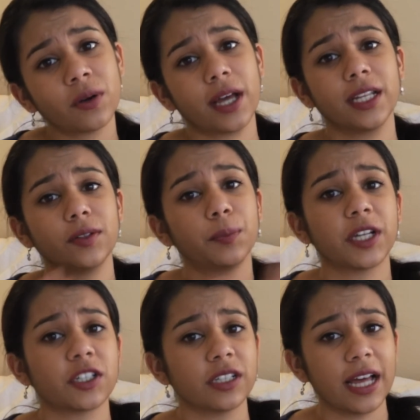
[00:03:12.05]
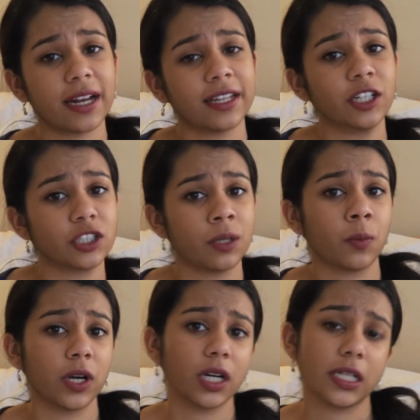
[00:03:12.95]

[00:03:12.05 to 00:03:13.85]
I'll leave a picture of that here somewhere.